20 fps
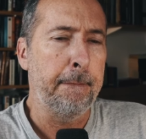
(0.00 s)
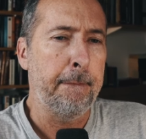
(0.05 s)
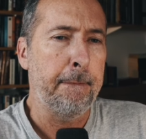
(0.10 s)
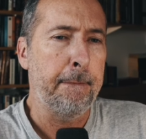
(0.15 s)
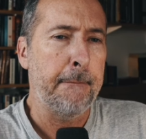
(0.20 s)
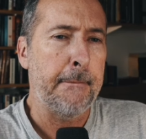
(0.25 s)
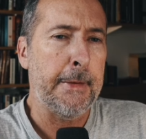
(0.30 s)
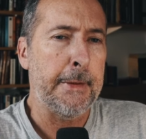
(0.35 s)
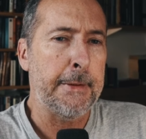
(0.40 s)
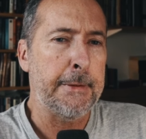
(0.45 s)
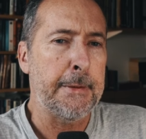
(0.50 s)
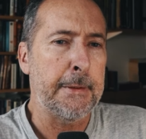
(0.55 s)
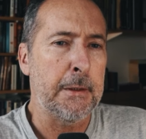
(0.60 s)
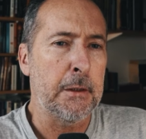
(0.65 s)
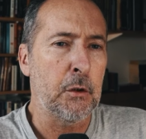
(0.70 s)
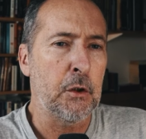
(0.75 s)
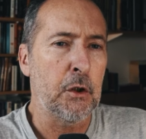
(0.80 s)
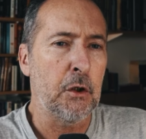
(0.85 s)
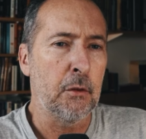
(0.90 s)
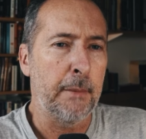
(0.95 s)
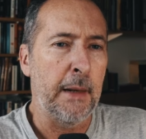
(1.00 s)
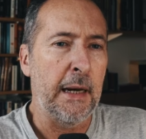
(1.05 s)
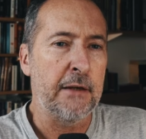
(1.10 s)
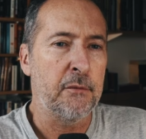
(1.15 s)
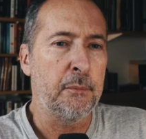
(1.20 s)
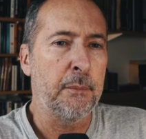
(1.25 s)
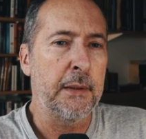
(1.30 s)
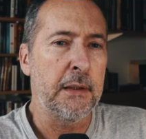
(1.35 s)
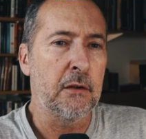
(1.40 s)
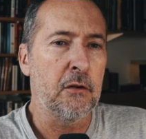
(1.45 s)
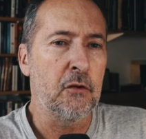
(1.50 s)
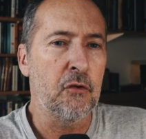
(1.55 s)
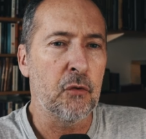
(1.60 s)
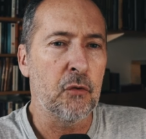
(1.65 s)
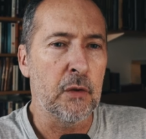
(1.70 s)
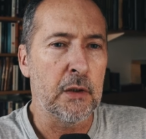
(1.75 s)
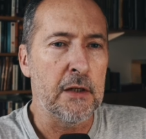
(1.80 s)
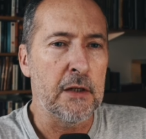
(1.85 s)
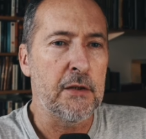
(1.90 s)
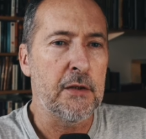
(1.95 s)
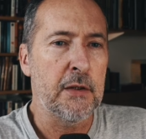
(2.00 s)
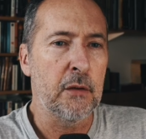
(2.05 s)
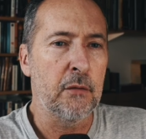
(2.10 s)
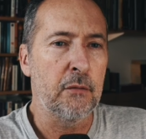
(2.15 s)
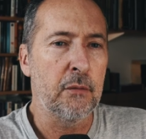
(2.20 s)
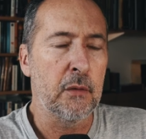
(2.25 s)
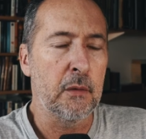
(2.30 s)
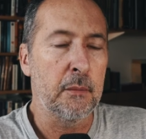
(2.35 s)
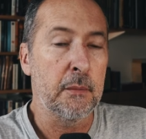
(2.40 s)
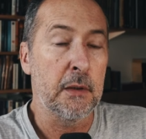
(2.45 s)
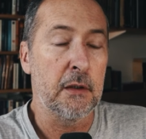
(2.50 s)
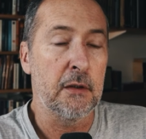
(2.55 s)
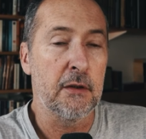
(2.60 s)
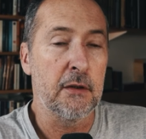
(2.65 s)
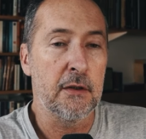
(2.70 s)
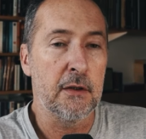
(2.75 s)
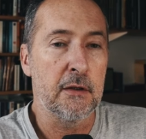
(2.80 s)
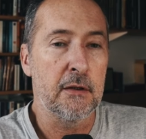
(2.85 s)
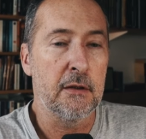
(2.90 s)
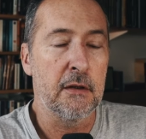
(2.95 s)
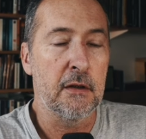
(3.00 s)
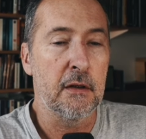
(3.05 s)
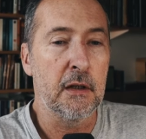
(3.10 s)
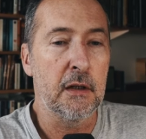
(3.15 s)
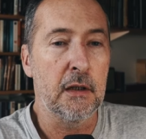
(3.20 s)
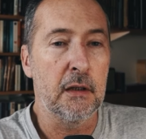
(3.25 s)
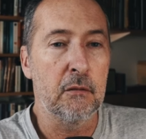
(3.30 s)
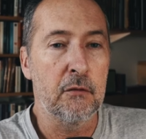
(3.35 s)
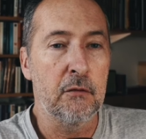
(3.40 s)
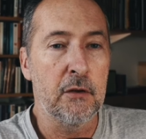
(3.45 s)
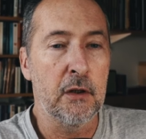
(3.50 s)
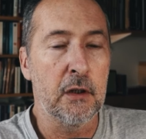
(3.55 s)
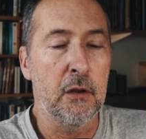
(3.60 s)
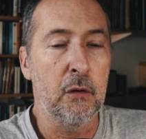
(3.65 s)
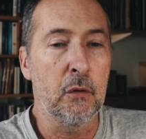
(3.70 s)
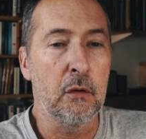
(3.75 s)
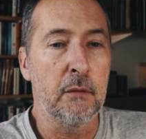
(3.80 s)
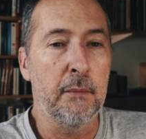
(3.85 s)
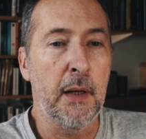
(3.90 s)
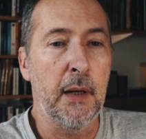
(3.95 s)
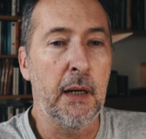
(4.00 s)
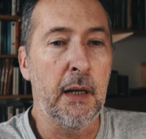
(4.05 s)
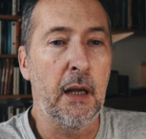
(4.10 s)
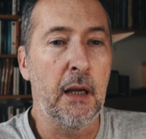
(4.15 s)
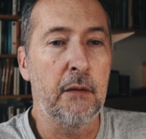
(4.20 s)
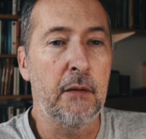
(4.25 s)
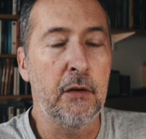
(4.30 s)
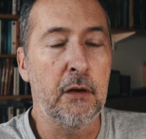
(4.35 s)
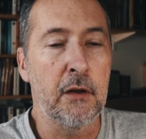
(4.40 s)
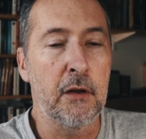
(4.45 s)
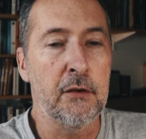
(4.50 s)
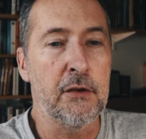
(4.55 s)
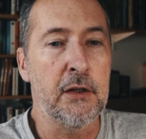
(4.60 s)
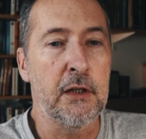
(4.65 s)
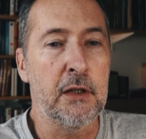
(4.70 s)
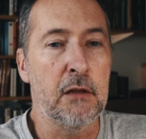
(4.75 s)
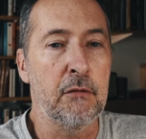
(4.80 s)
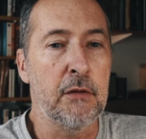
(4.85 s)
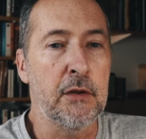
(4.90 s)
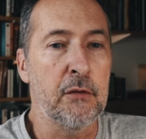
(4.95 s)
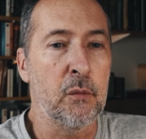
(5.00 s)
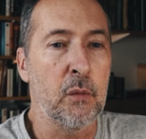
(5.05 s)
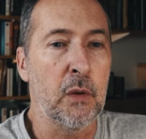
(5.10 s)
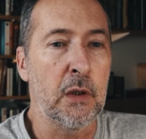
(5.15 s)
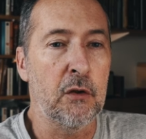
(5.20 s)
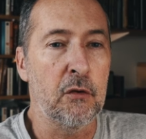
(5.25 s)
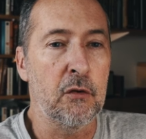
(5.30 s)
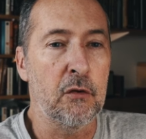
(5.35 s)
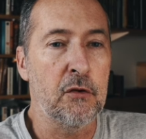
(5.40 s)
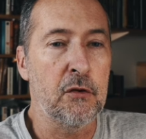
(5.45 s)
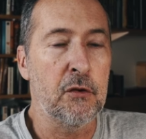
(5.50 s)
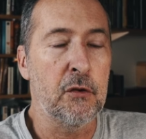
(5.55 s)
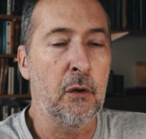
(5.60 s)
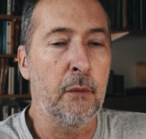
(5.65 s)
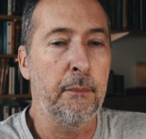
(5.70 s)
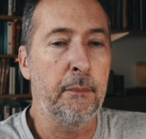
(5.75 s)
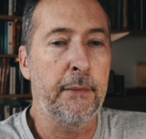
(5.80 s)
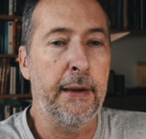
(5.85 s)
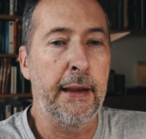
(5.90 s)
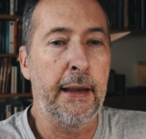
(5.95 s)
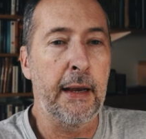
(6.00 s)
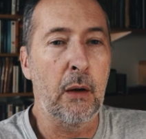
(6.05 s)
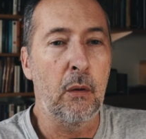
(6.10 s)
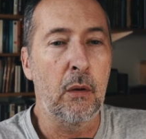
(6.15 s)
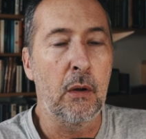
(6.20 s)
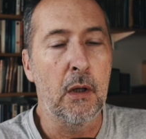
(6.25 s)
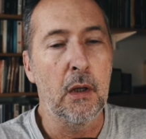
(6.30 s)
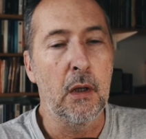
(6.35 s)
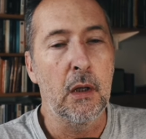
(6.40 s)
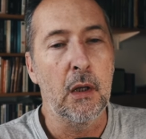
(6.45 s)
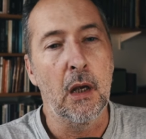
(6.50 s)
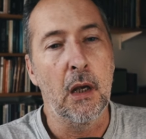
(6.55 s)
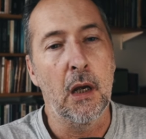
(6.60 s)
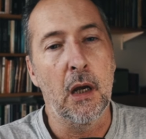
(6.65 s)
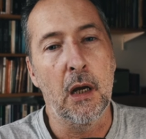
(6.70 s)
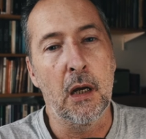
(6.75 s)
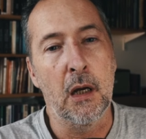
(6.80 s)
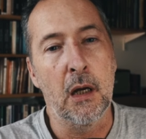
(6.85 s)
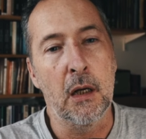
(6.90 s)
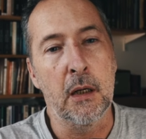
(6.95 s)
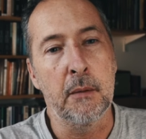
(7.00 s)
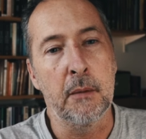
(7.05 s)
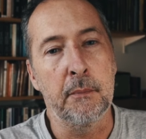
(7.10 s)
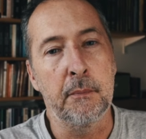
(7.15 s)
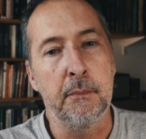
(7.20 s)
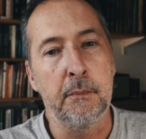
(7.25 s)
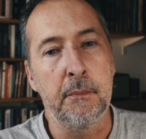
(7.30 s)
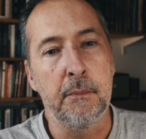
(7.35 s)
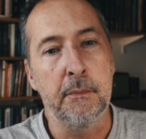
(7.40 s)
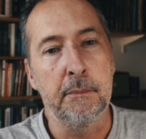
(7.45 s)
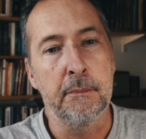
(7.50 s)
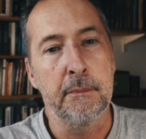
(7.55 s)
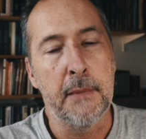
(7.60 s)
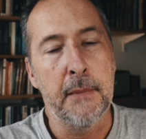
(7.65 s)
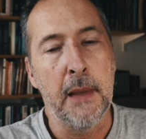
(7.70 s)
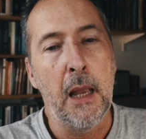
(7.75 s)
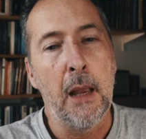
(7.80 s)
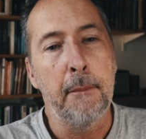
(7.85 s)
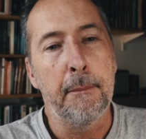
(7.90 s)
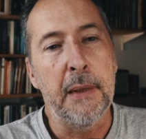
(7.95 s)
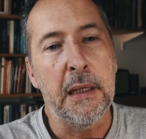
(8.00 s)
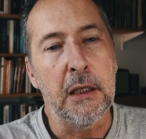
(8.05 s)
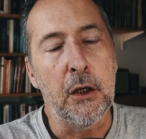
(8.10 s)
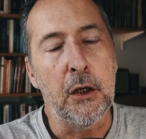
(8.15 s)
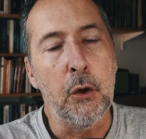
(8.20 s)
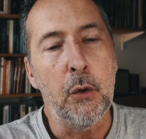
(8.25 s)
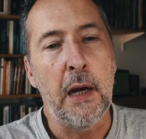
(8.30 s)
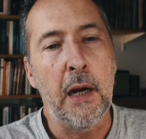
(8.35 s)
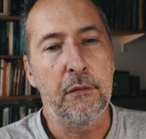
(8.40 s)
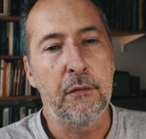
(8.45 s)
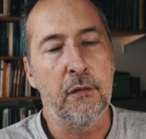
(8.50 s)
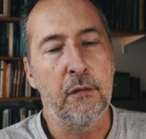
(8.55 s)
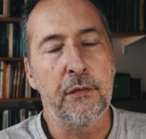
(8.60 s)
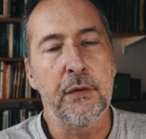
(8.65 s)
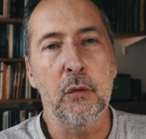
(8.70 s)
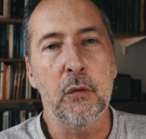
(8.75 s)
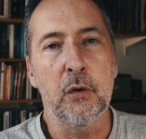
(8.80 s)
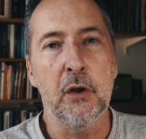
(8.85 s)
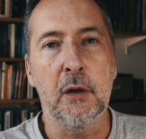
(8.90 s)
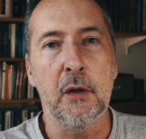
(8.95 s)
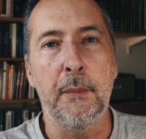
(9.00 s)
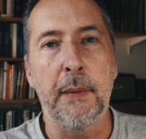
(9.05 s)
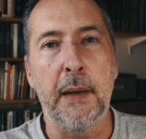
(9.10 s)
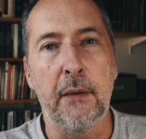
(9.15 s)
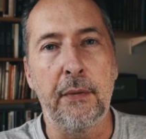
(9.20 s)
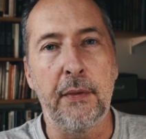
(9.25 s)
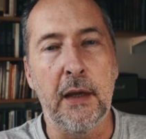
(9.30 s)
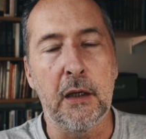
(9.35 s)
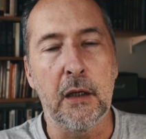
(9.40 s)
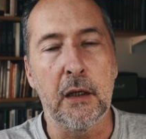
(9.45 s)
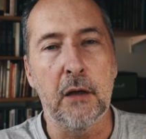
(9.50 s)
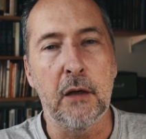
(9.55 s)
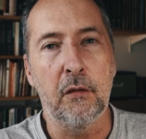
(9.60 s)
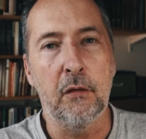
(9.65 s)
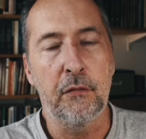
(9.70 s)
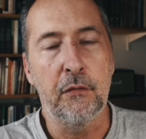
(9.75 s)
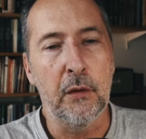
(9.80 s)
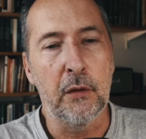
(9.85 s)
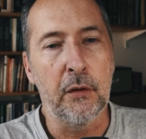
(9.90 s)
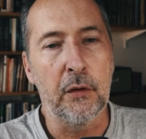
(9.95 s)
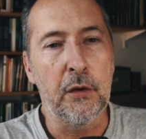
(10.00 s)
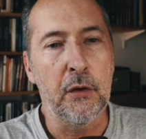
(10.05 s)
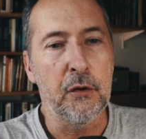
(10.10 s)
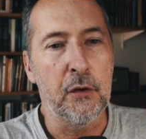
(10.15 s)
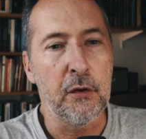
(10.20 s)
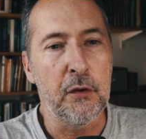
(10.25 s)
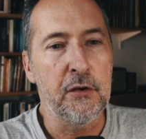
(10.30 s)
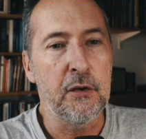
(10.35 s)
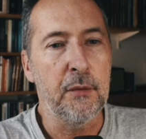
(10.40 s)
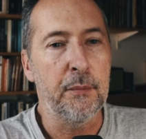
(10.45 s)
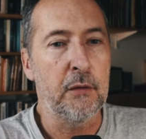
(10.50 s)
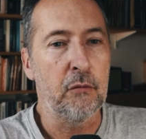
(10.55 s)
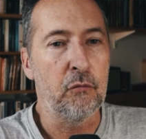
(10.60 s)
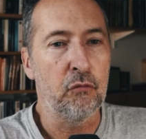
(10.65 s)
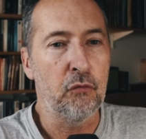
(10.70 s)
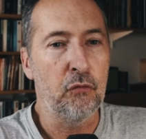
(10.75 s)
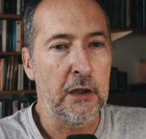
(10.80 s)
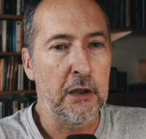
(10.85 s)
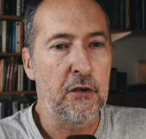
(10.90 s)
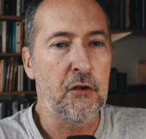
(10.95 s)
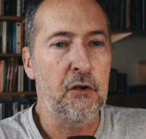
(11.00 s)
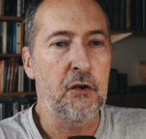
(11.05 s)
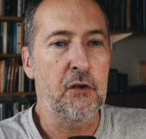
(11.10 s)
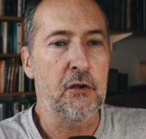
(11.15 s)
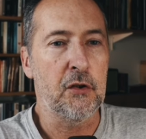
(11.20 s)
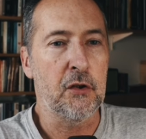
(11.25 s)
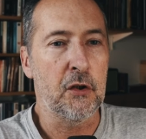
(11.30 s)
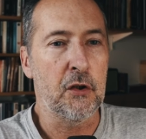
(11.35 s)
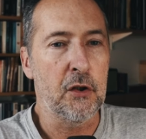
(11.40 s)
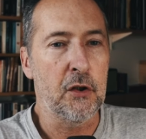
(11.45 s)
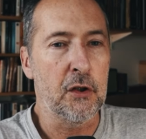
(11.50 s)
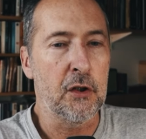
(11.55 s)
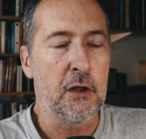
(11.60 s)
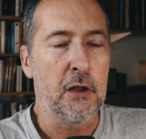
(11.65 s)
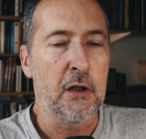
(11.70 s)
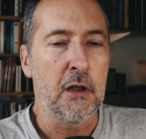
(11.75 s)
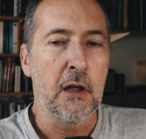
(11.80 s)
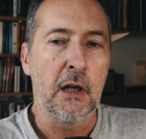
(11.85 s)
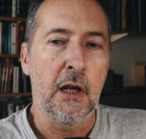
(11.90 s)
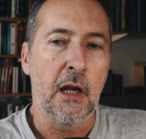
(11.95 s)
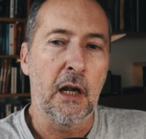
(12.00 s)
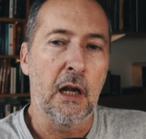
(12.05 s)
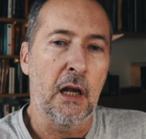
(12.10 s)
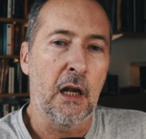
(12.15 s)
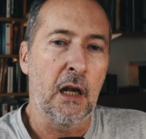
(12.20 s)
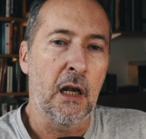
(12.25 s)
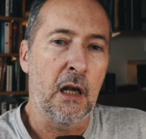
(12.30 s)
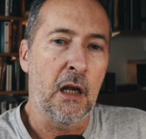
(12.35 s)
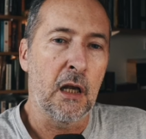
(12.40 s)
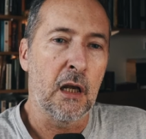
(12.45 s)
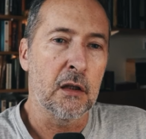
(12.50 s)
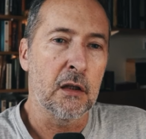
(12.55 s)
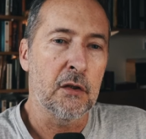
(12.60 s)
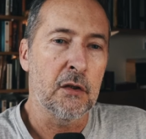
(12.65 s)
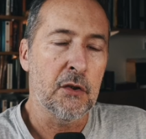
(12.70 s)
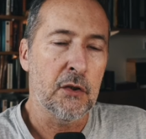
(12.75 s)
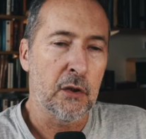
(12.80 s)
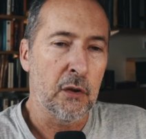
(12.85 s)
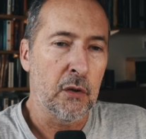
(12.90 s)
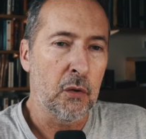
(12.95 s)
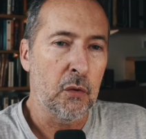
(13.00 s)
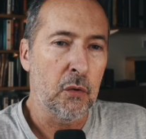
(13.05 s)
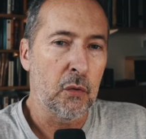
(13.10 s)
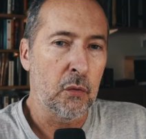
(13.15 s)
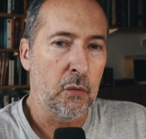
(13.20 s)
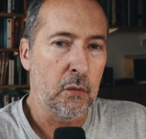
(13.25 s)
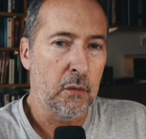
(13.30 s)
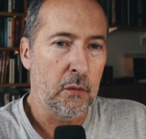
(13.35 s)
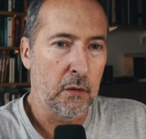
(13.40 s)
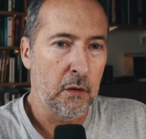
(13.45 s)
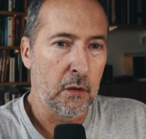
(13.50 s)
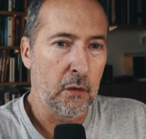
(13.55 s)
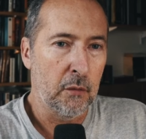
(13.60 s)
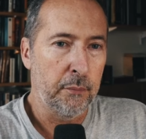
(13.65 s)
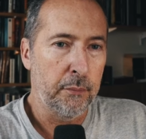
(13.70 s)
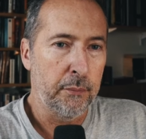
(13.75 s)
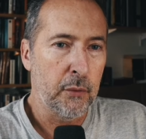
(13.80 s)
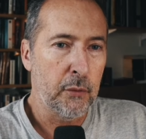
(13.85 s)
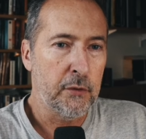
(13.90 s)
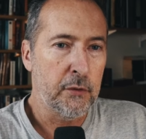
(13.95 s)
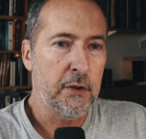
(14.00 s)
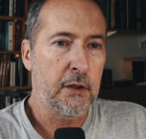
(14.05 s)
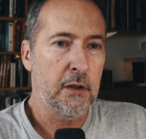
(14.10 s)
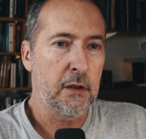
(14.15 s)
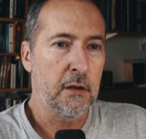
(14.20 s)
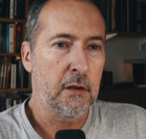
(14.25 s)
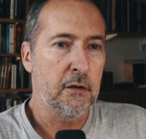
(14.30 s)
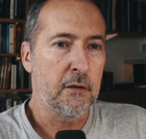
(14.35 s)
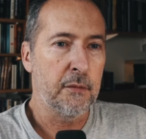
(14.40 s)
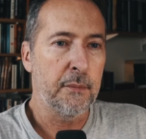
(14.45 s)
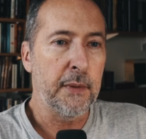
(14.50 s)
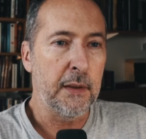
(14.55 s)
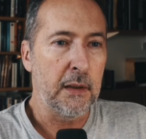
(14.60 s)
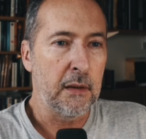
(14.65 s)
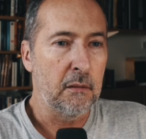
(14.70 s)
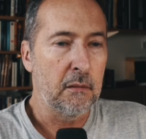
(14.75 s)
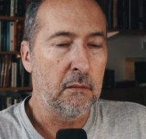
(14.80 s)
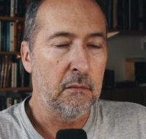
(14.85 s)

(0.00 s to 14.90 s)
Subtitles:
because, you know, Europe has been destroying itself, I mean, consistently, certainly all of my life. I don't see any reason why it'd stop now. But you have to feel good about that. You have to feel that you're doing something righteous and good. And so, you know, Putin has been,